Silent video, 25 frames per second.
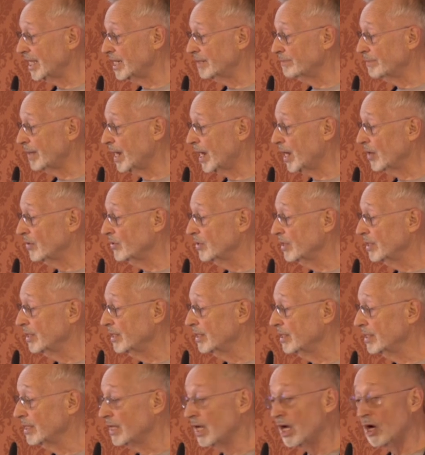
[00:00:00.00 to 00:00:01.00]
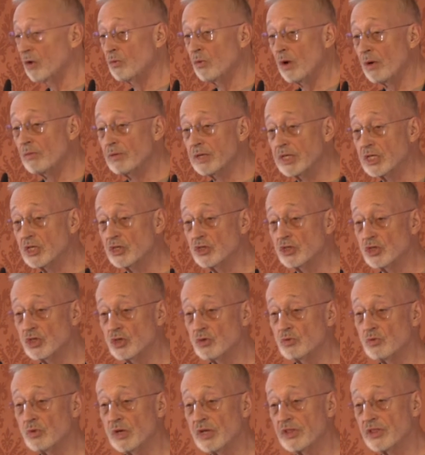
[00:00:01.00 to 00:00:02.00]
about what we can
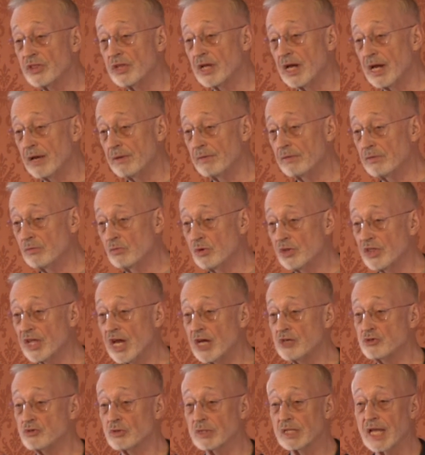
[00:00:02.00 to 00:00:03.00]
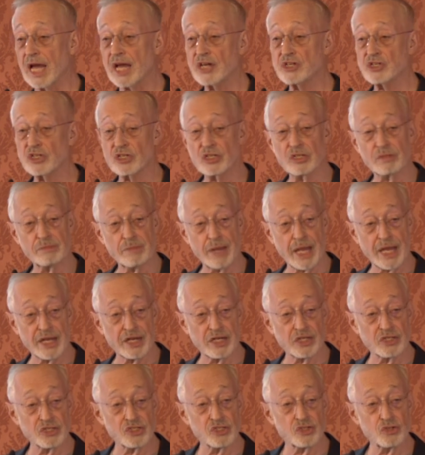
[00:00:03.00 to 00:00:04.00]
do with hydrological
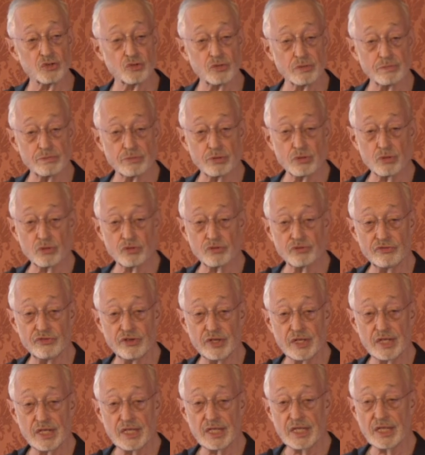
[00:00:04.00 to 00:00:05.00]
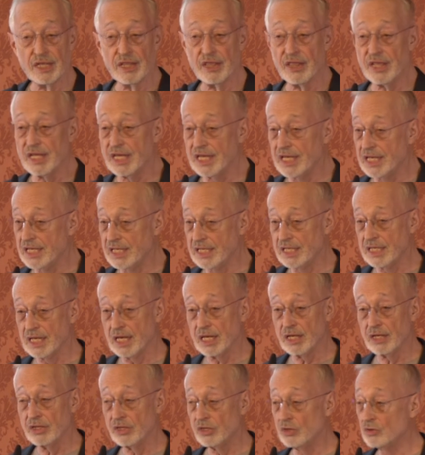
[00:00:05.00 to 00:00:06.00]
models to improve
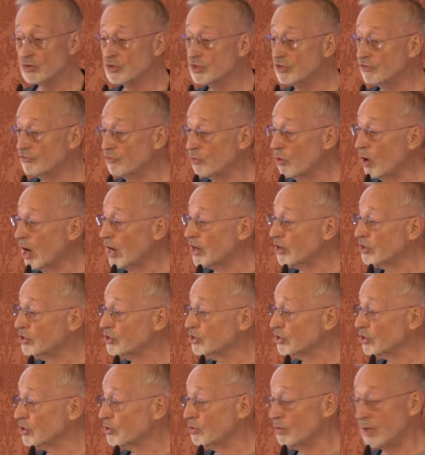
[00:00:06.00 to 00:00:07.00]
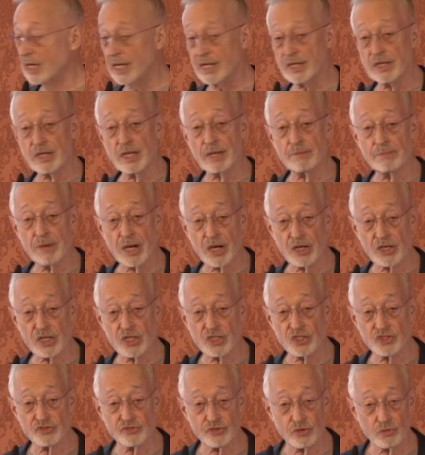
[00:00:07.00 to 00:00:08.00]
the use of water to create
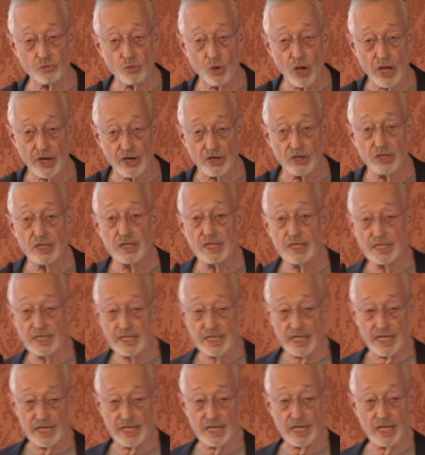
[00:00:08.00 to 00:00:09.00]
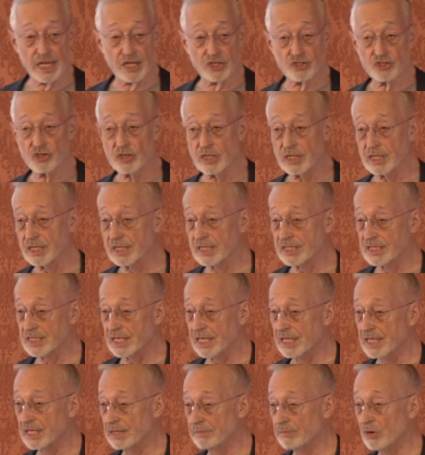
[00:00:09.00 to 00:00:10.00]
markets for water. And I'll show you
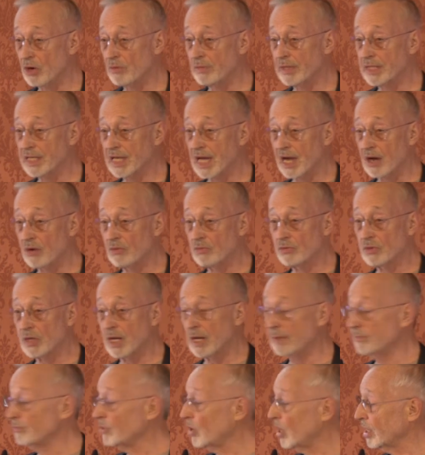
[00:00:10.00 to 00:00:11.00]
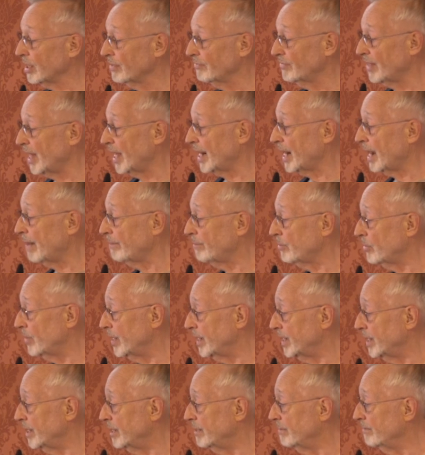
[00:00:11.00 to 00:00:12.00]
in a moment how all of that operated.